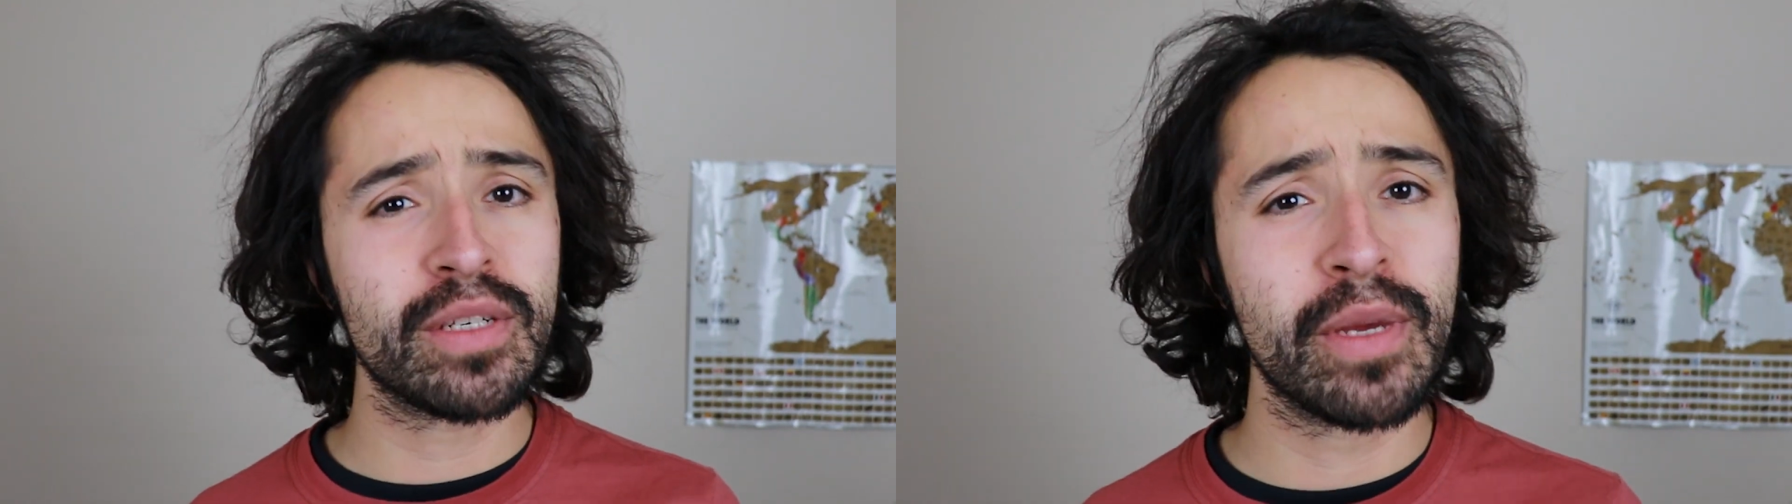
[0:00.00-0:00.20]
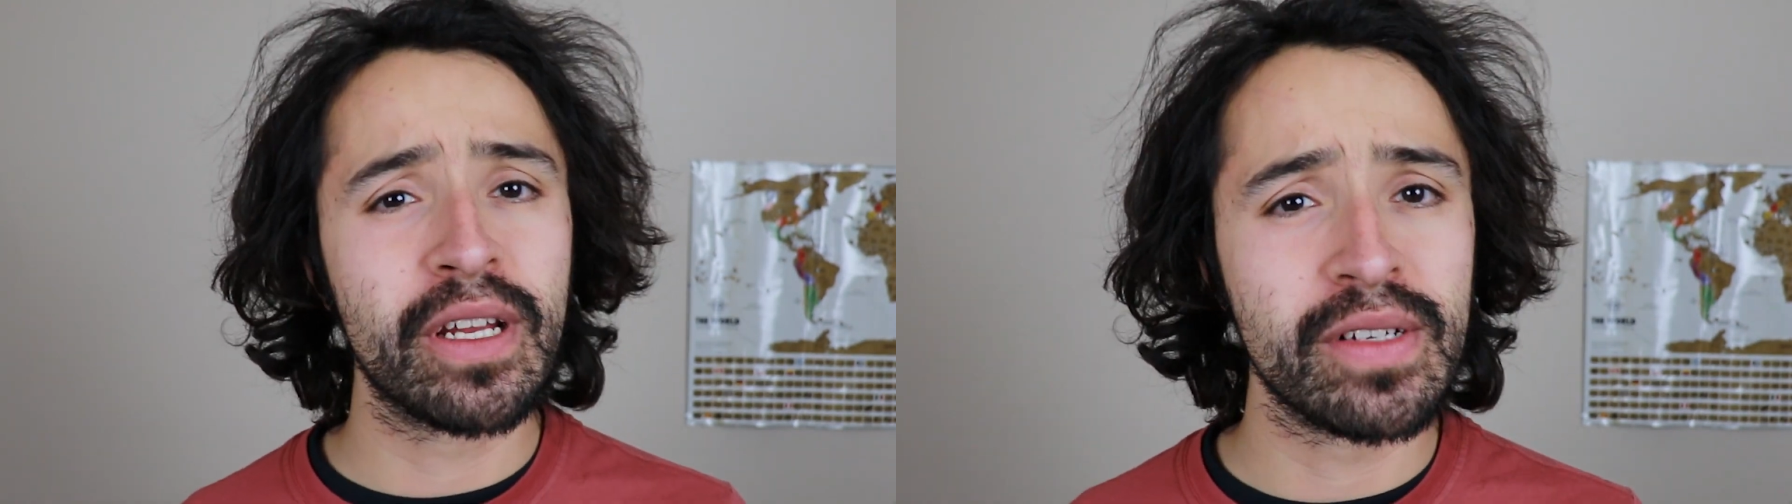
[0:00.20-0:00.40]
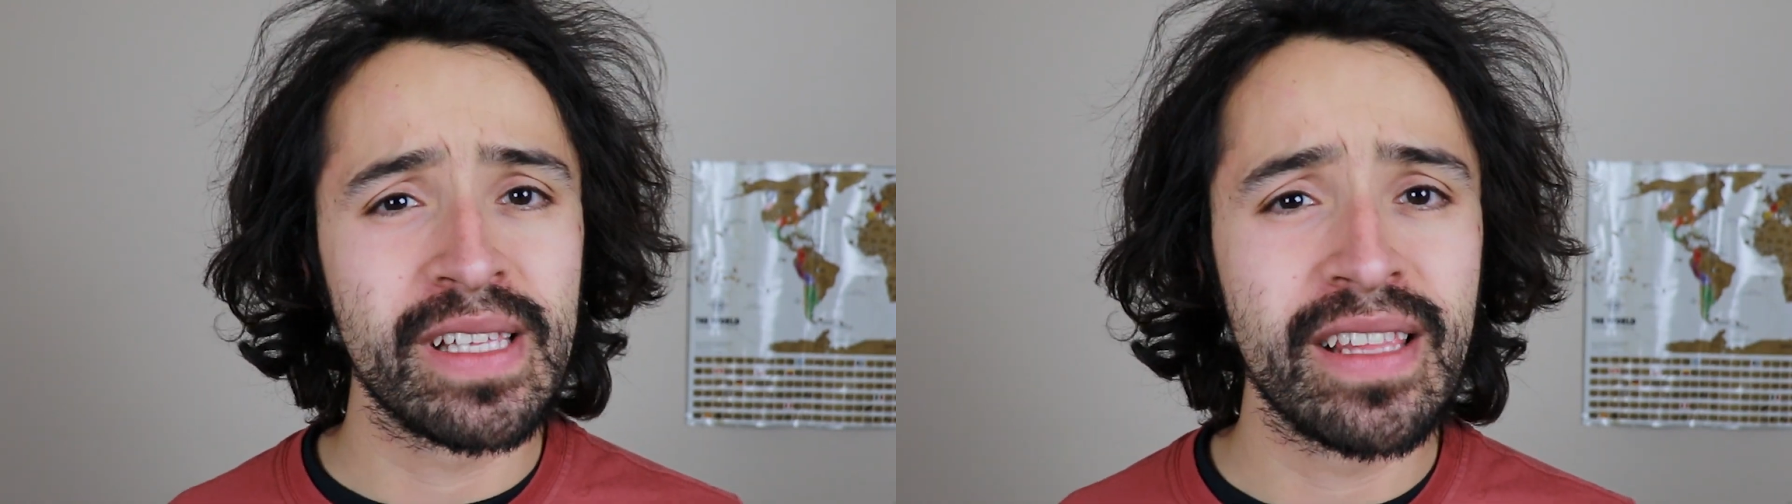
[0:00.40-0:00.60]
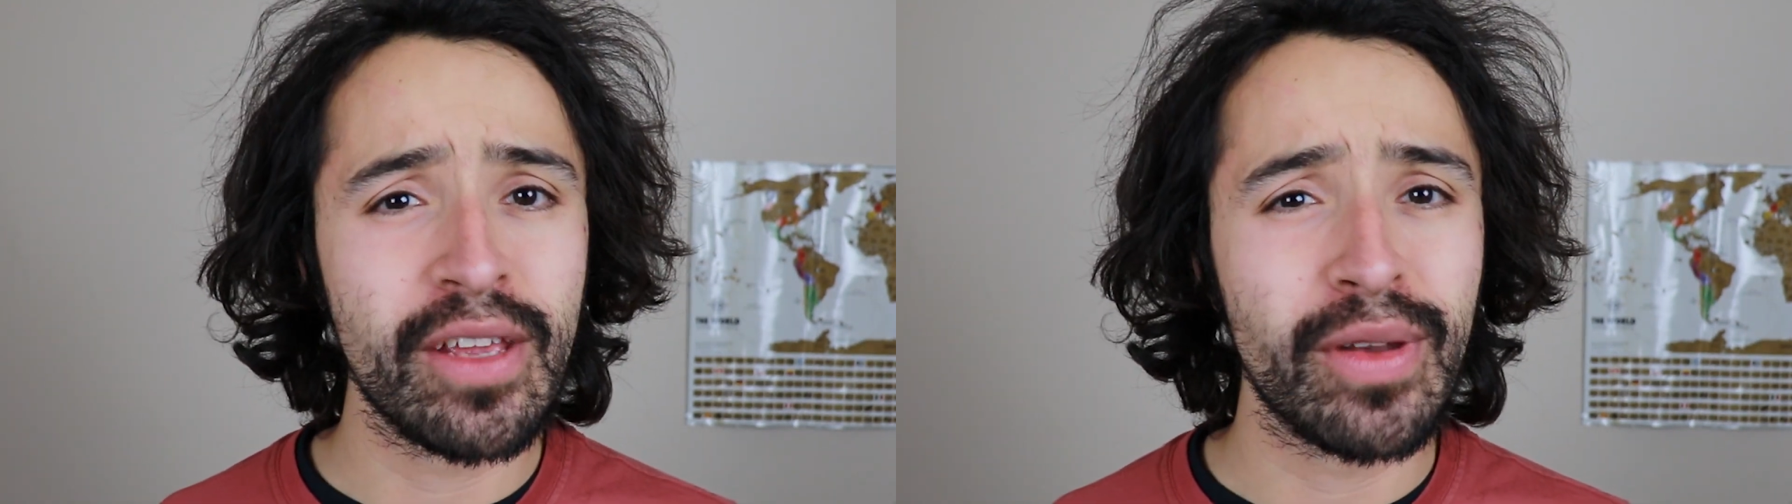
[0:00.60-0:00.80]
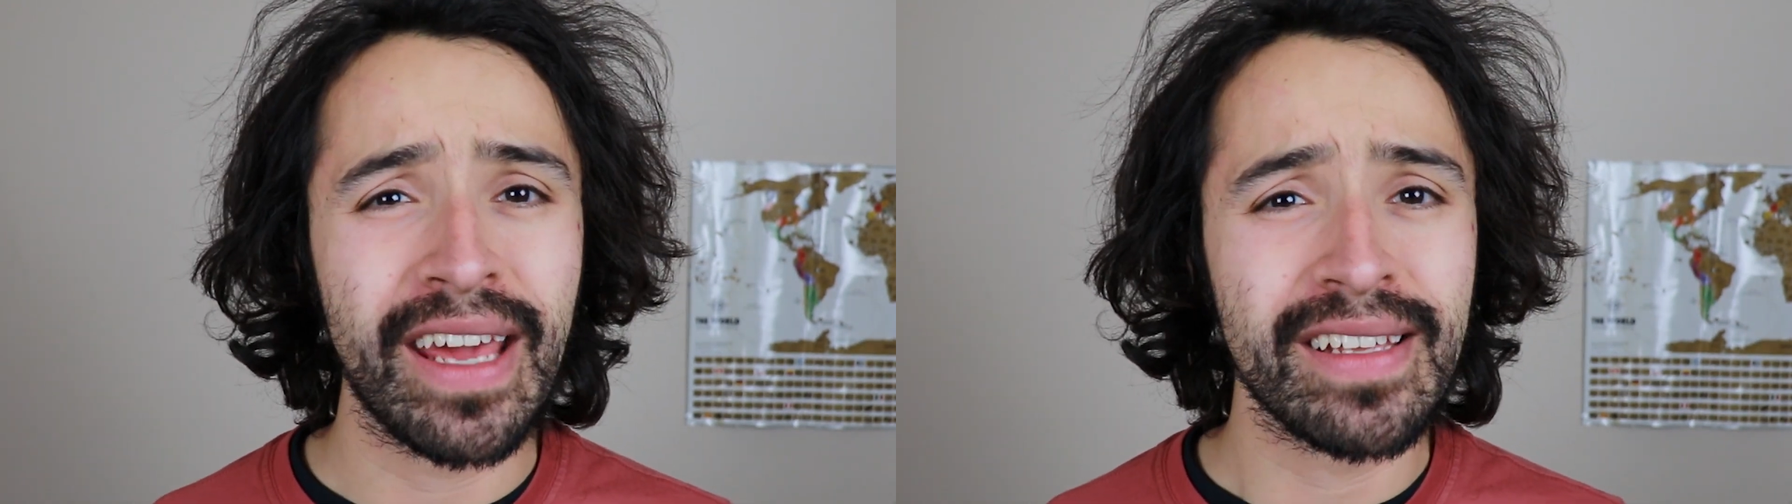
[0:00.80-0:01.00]
speakers in the
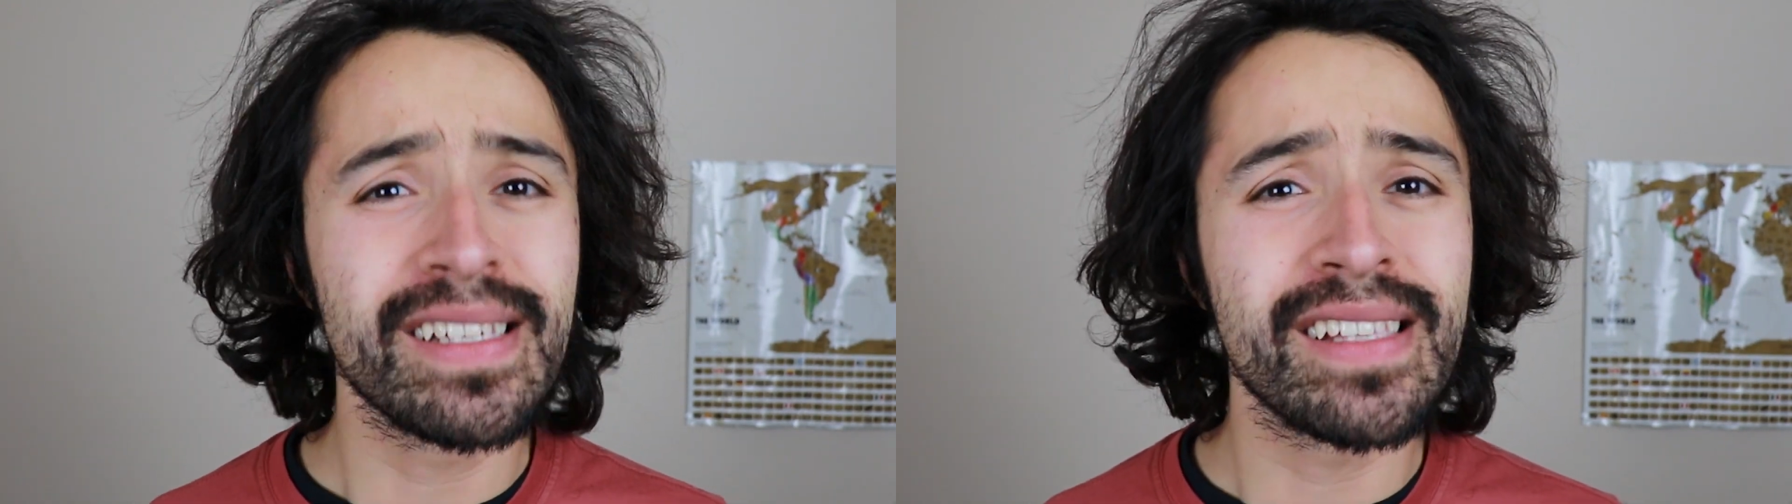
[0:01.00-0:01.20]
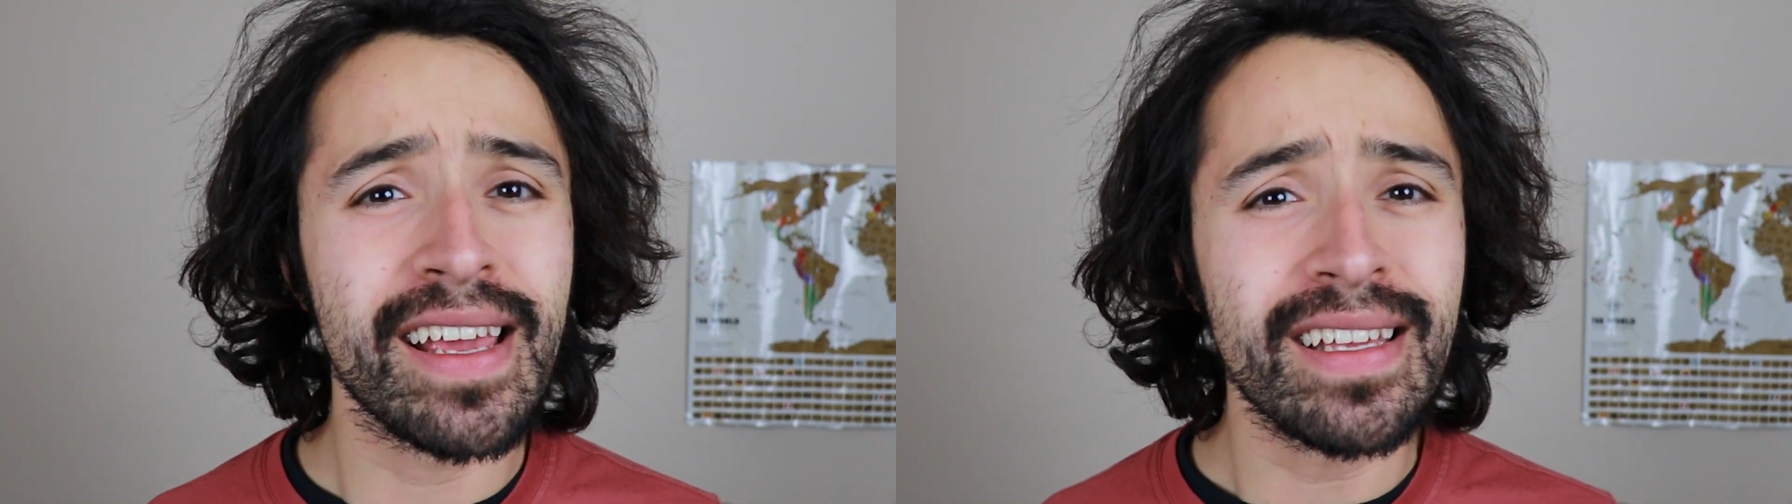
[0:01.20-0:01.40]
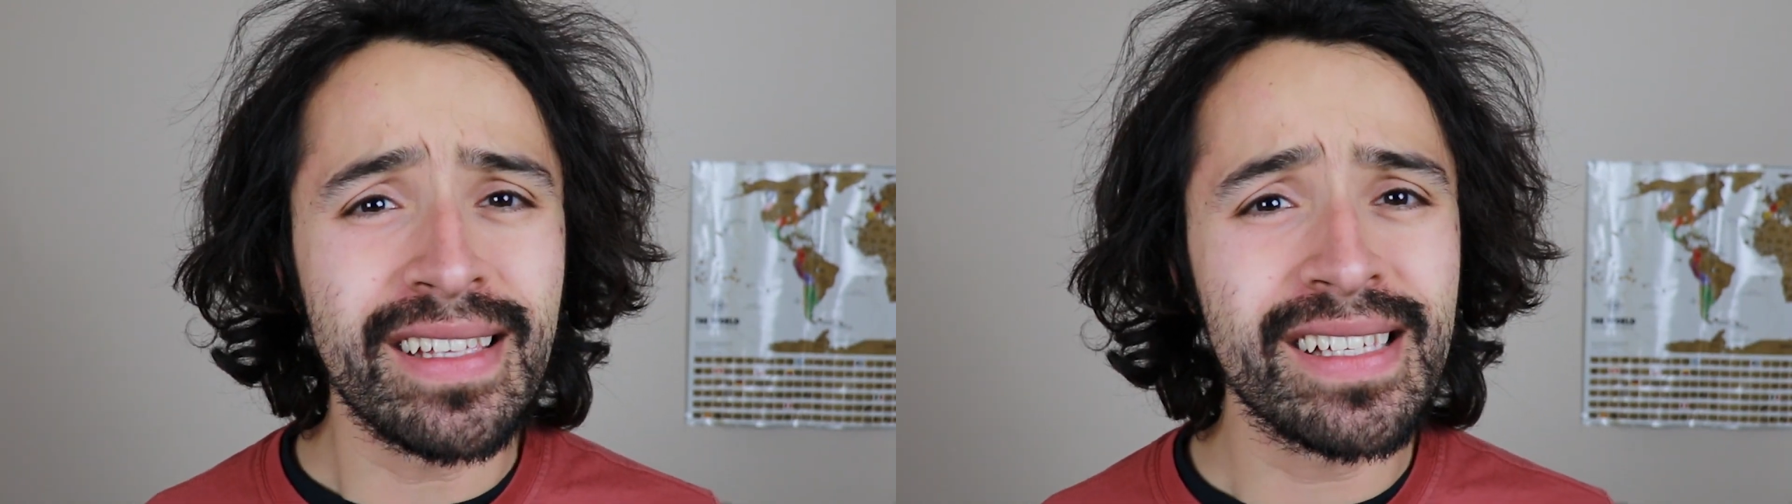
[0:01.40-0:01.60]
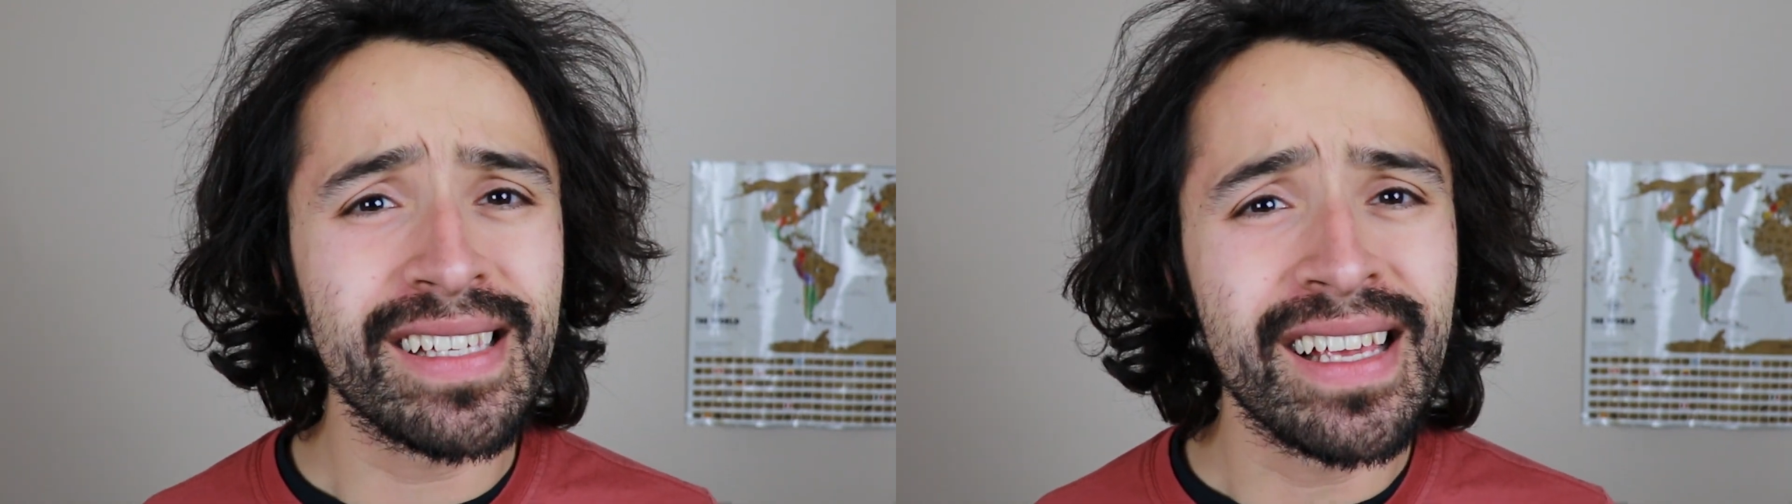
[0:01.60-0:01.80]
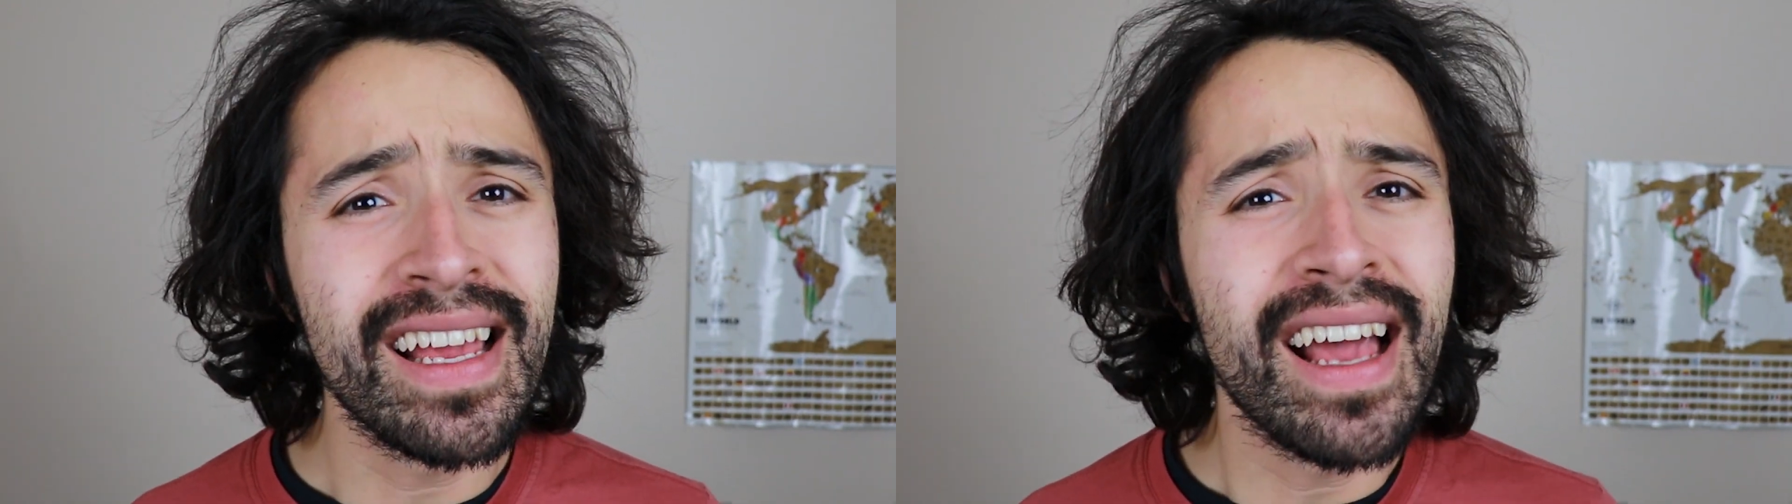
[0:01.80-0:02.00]
United States,